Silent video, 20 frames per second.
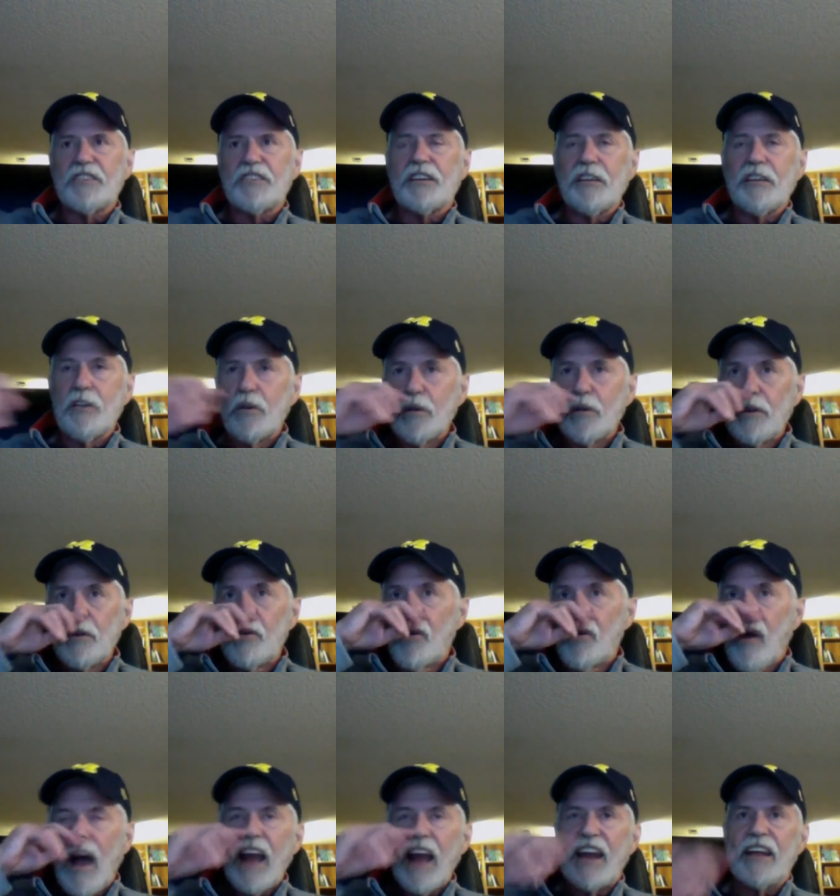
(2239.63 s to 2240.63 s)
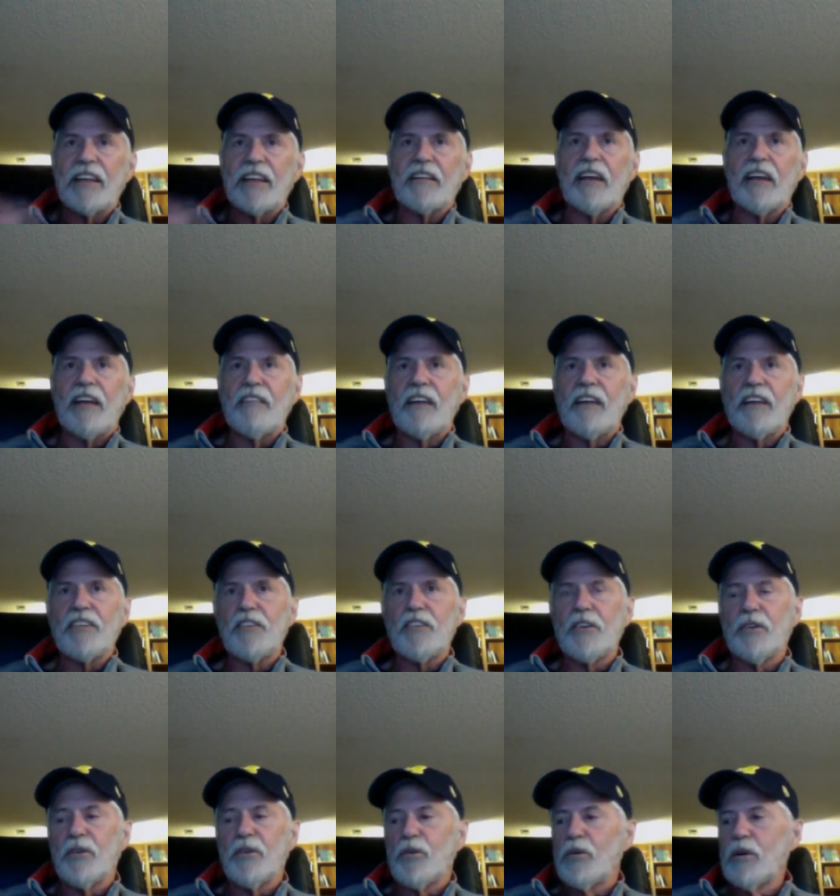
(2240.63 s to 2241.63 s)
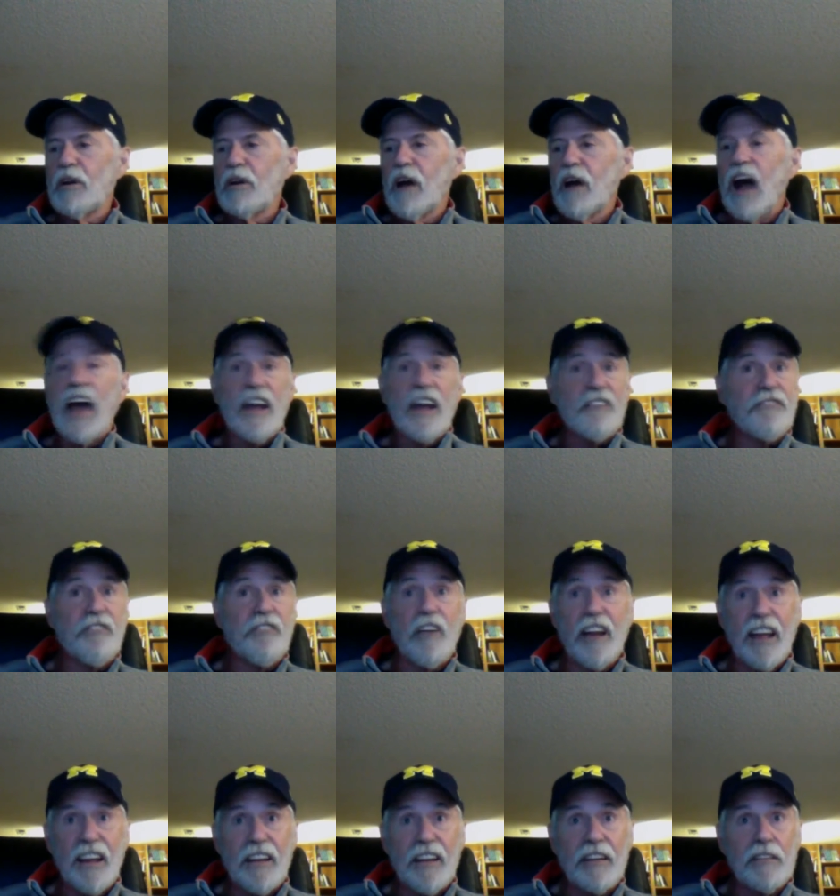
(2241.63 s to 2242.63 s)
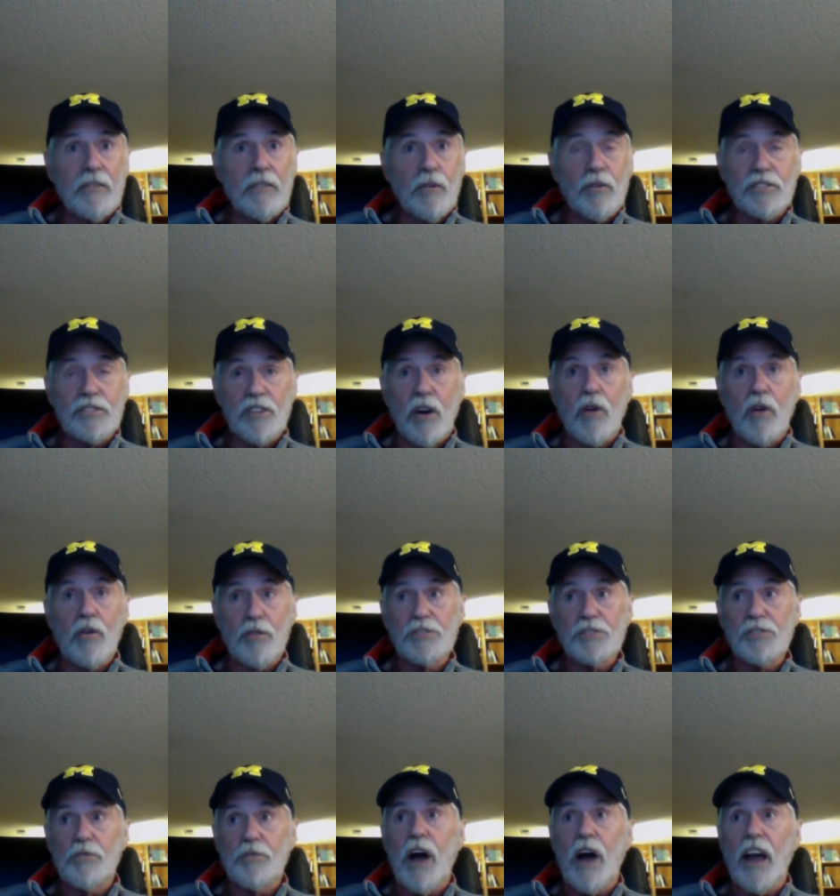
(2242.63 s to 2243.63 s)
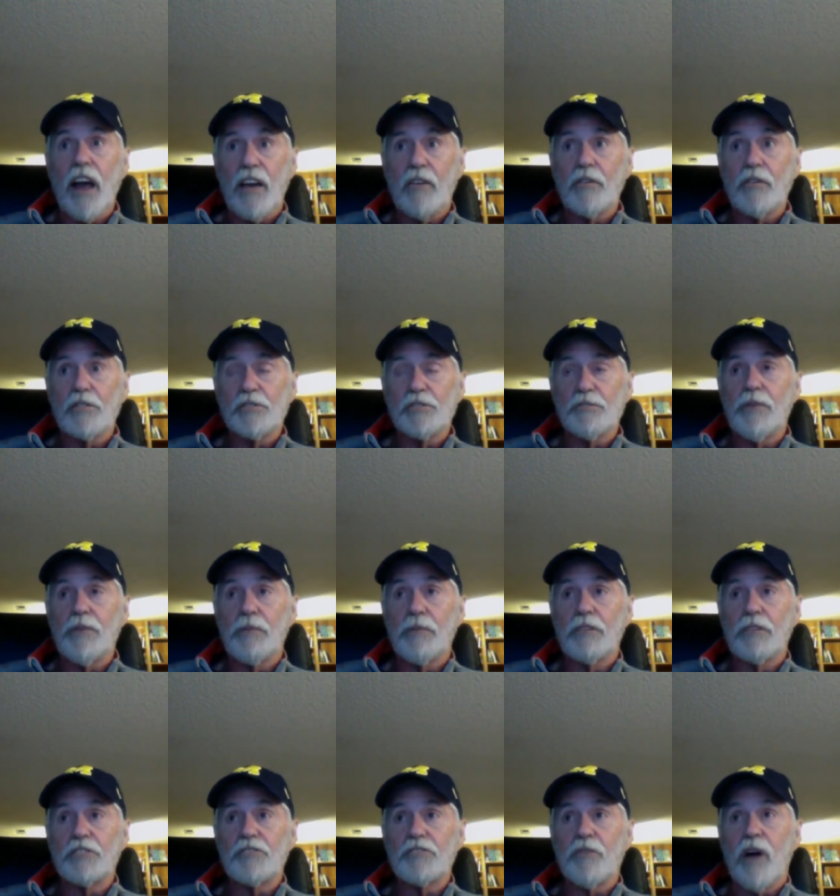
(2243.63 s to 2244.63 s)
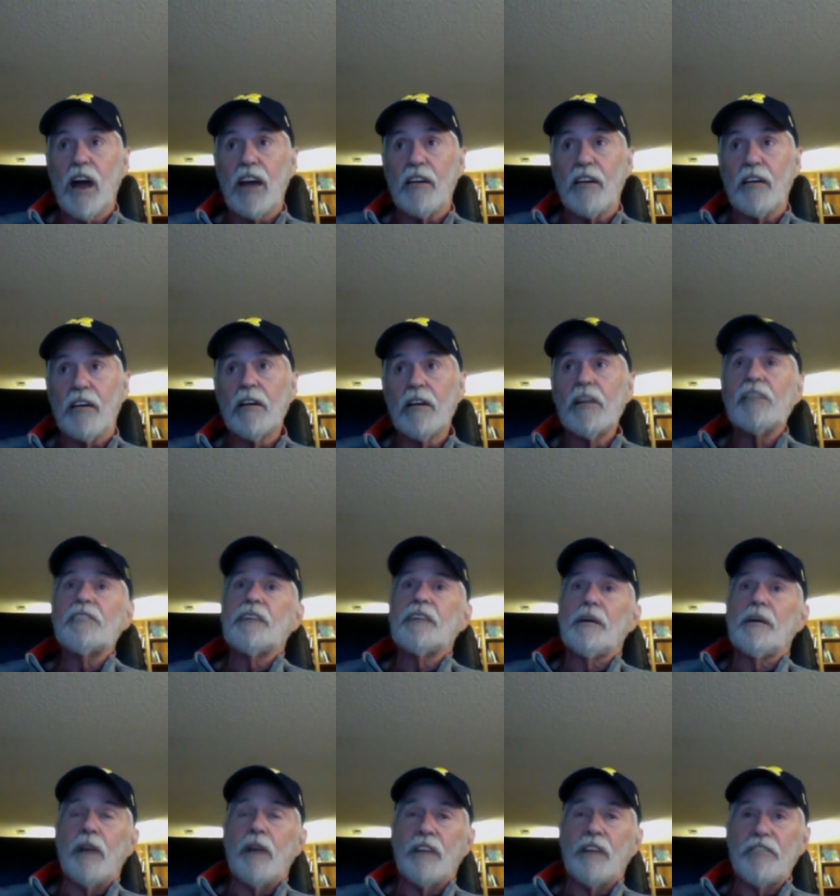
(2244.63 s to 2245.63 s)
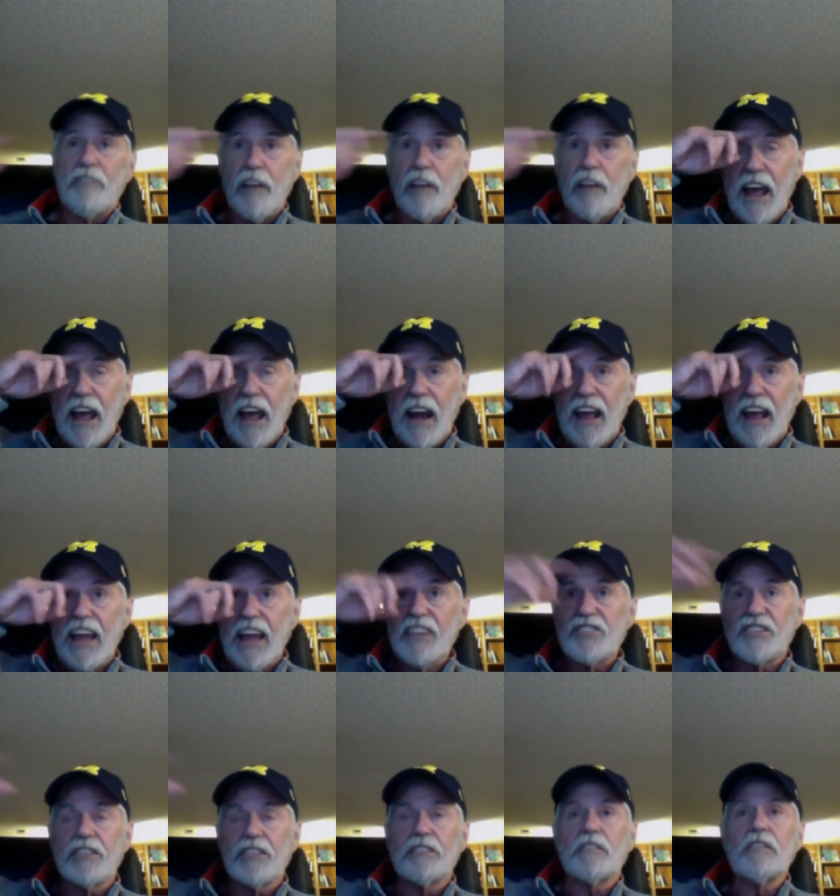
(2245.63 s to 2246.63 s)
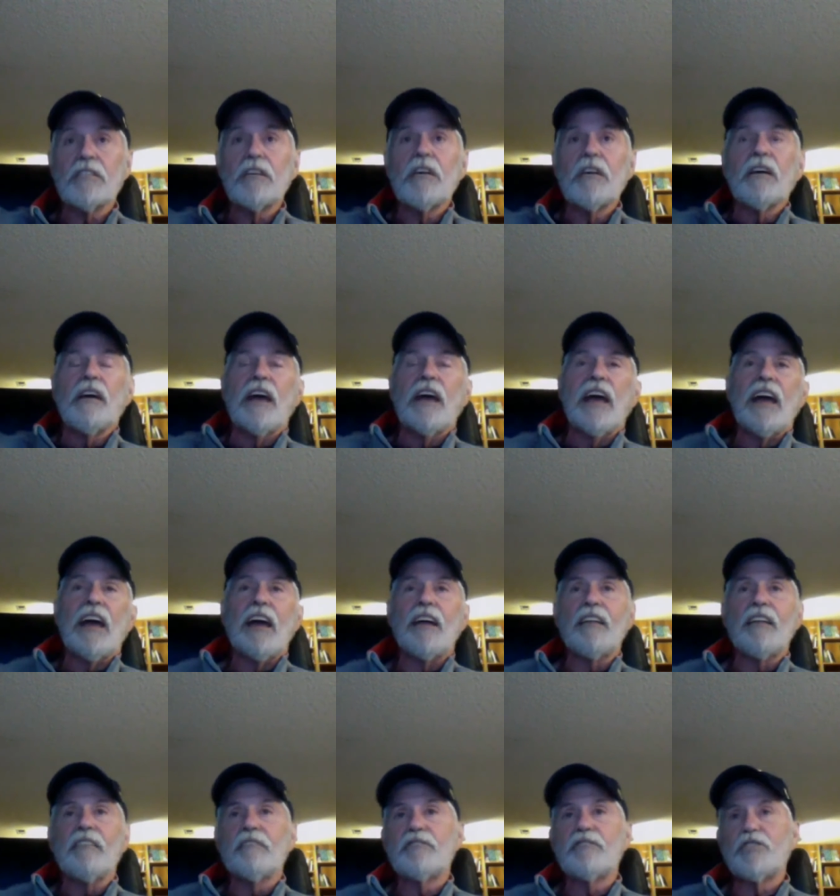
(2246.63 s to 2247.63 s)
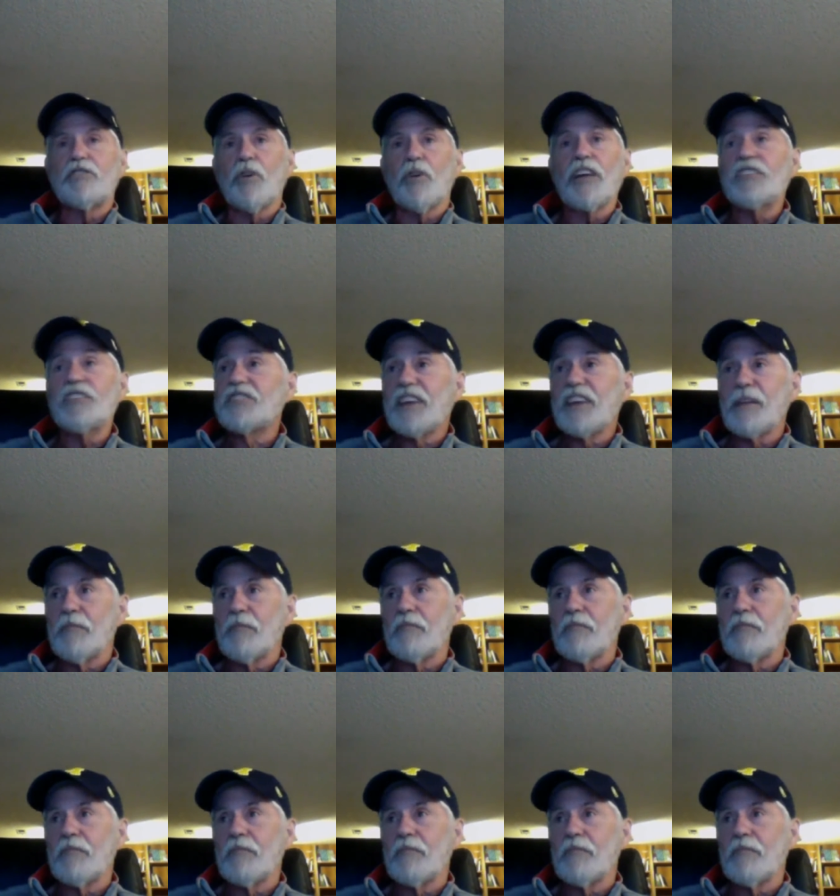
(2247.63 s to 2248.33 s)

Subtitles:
You write it, and then I had a friend who was a writer, who was a published writer, and my friend had an agent, and so he sent